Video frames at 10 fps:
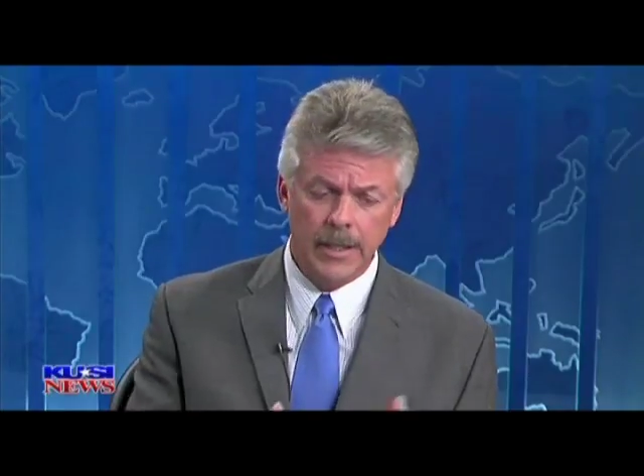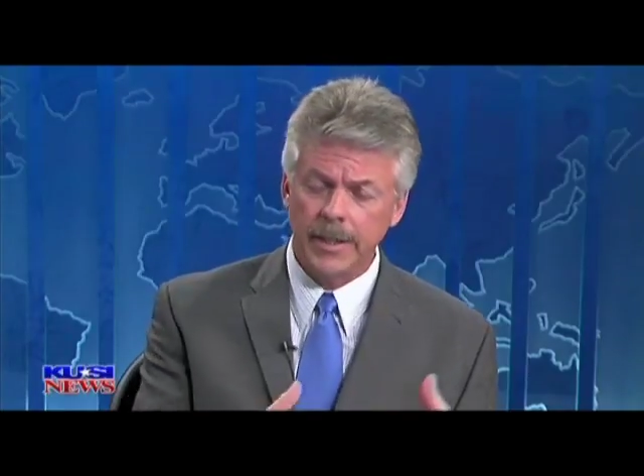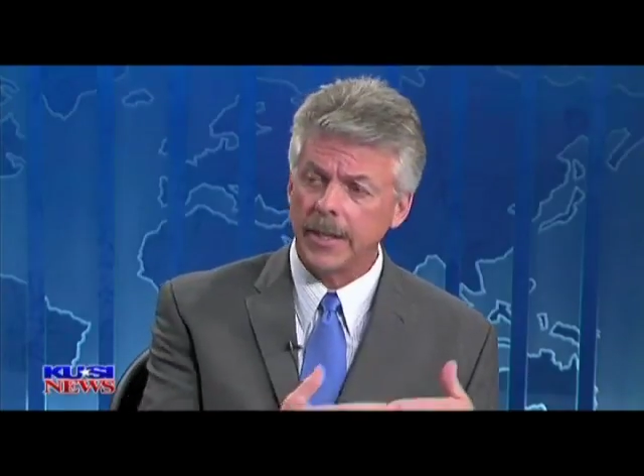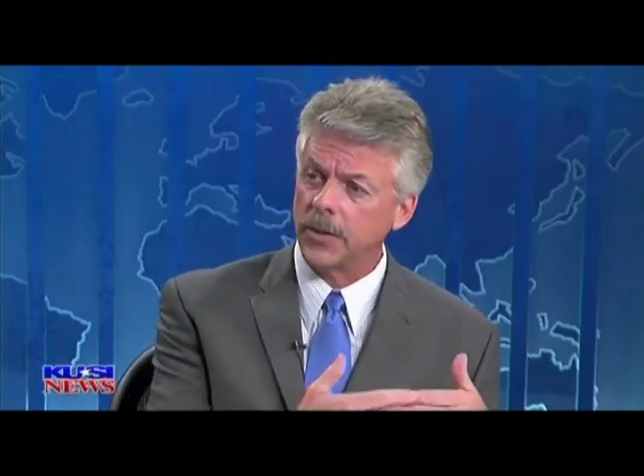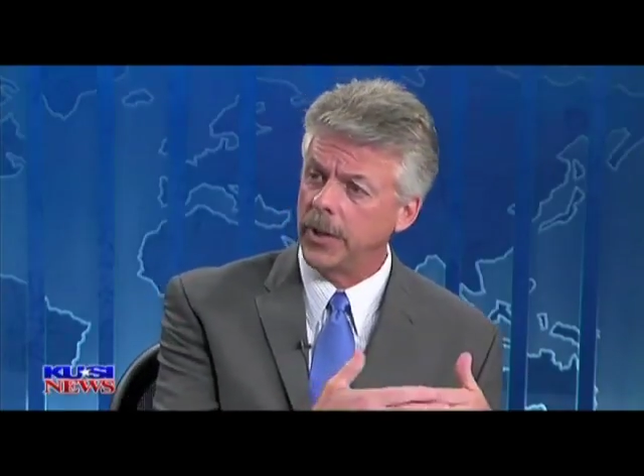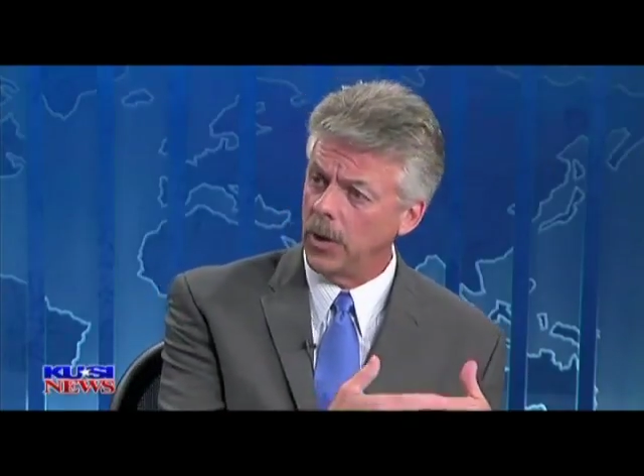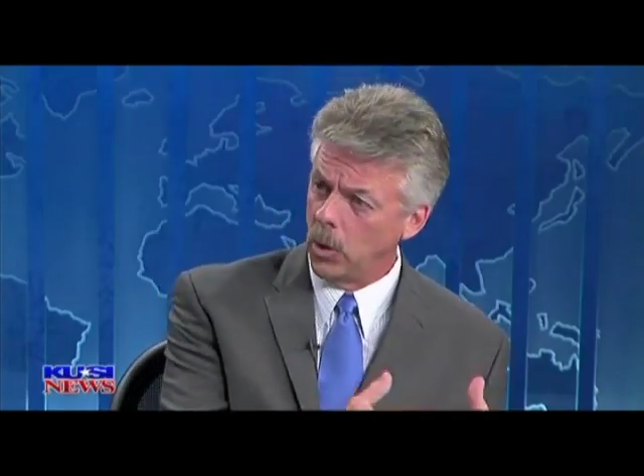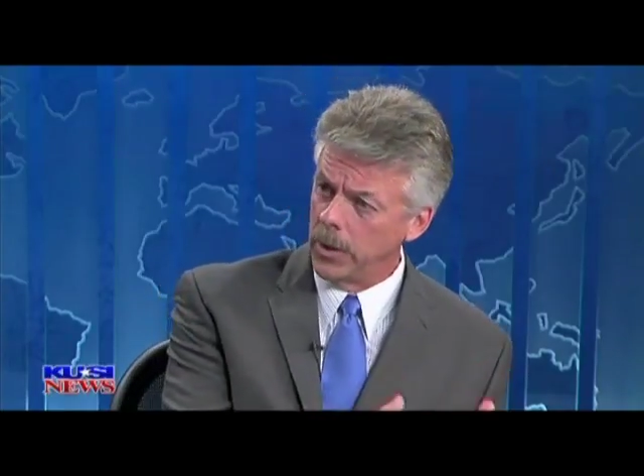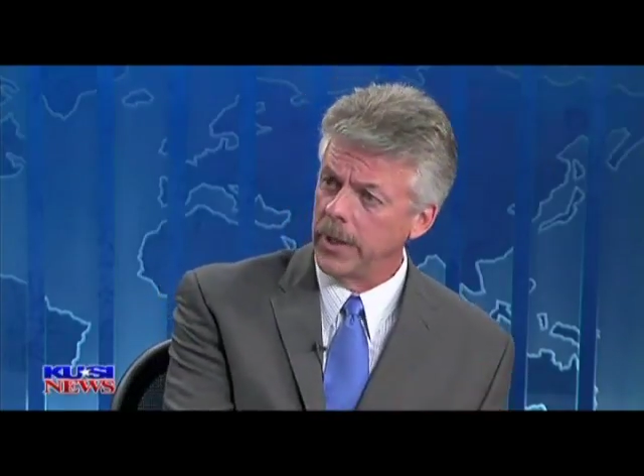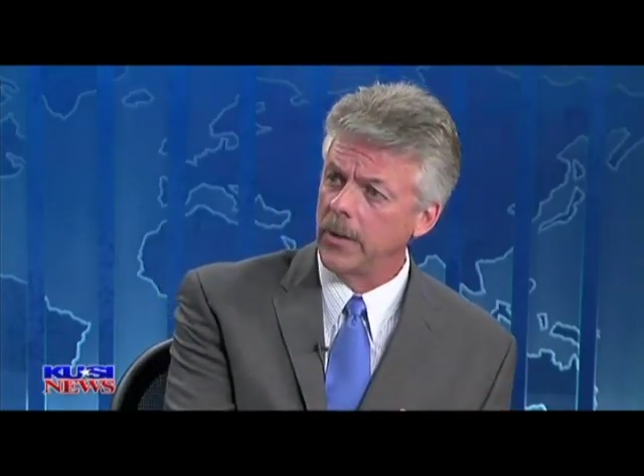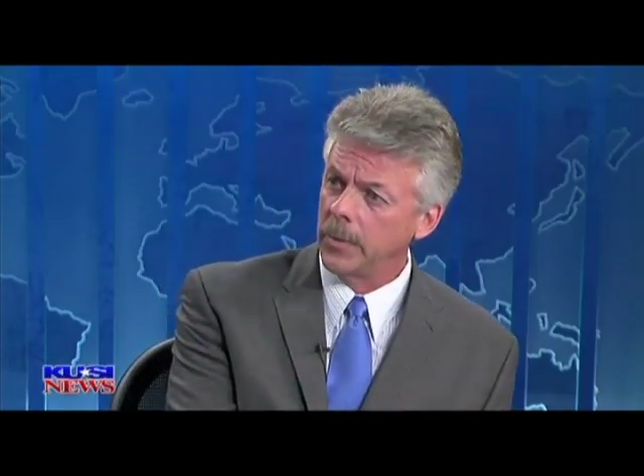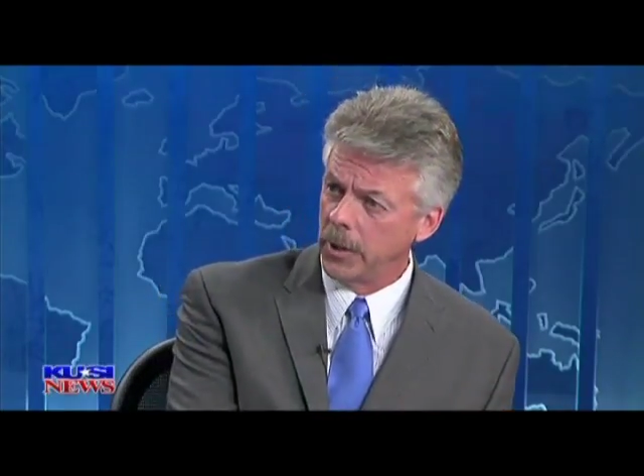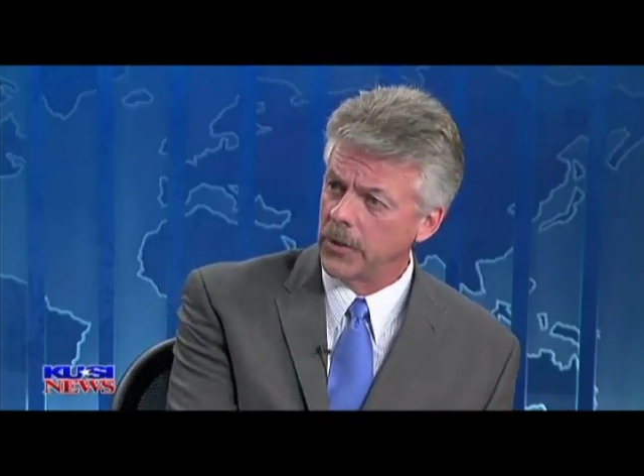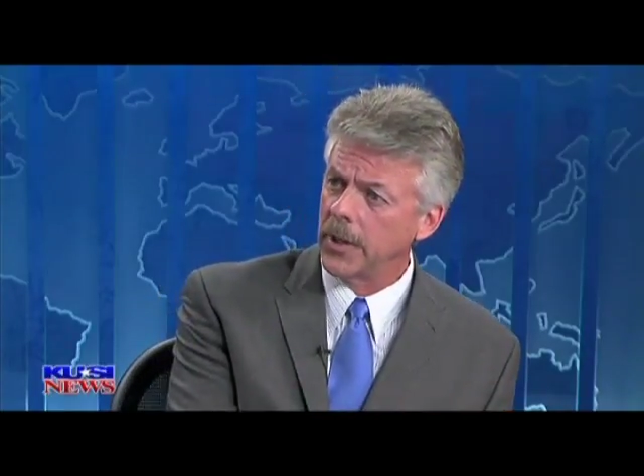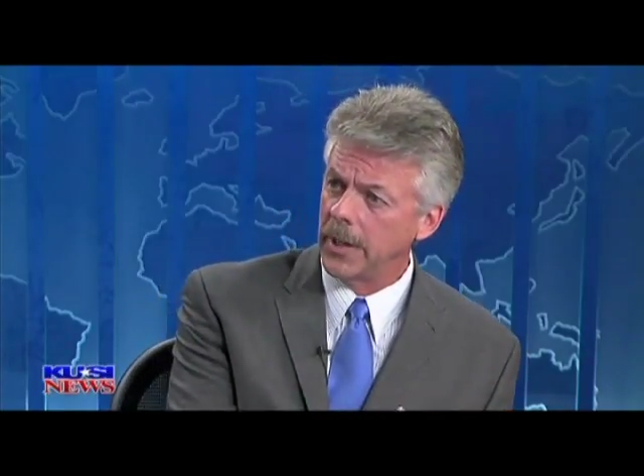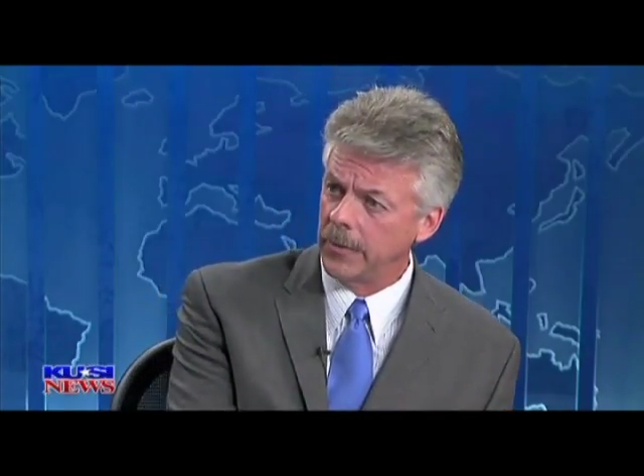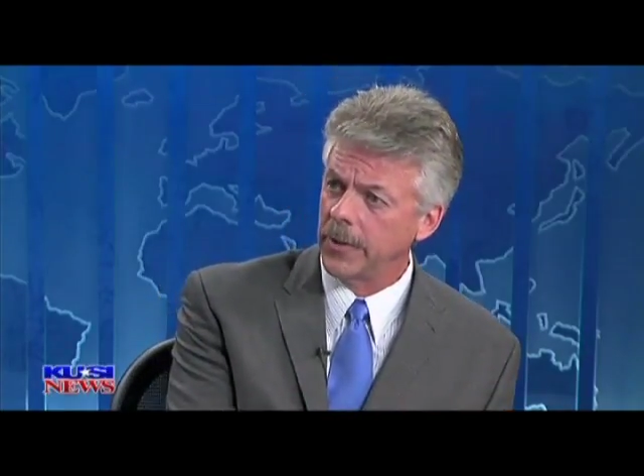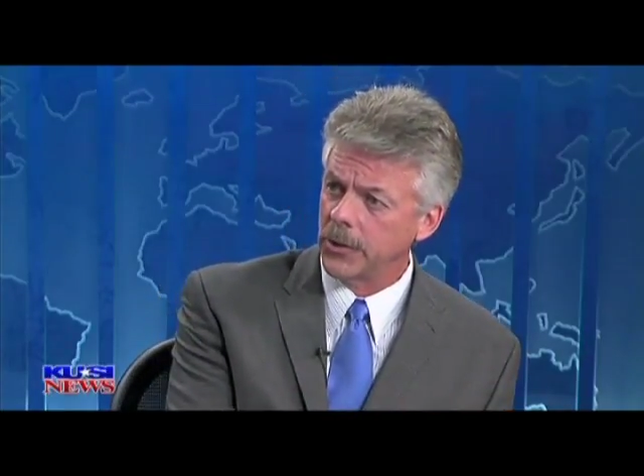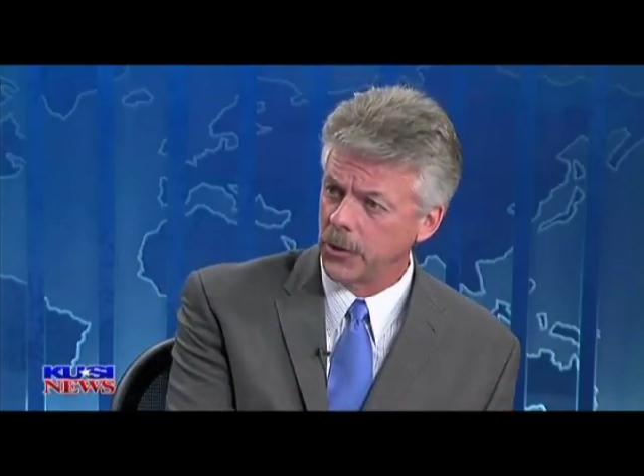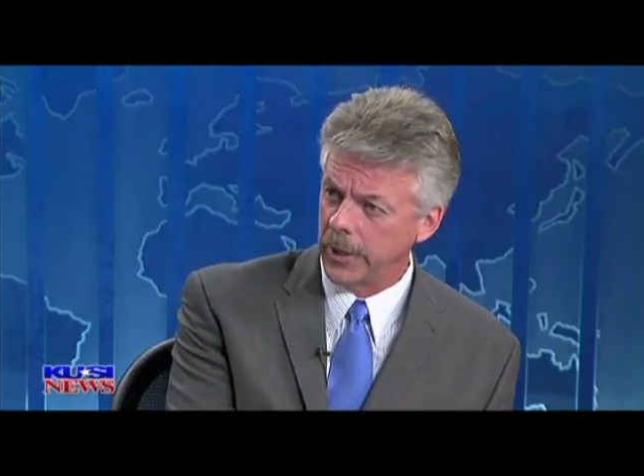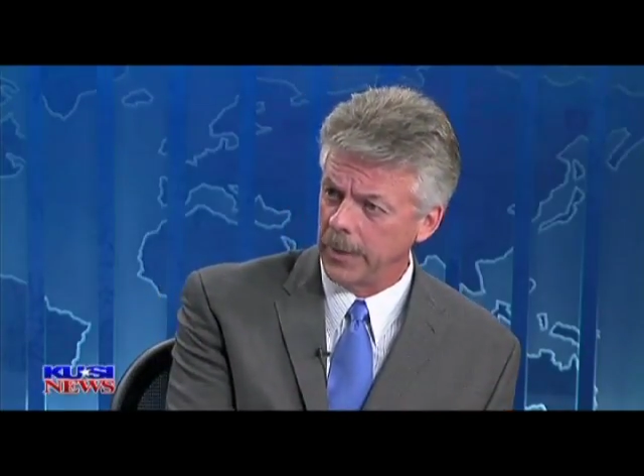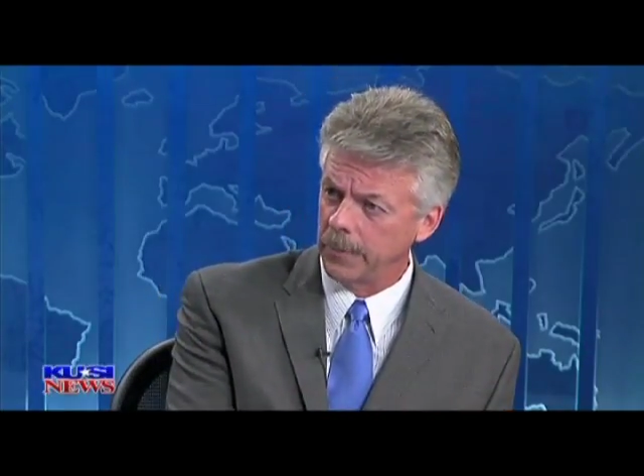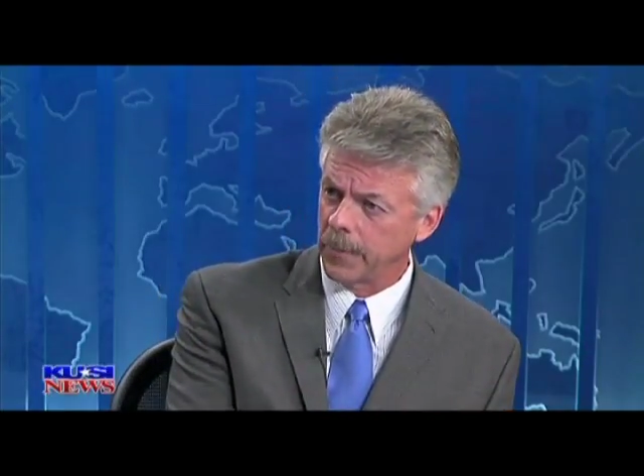takes an ordinary person off of the street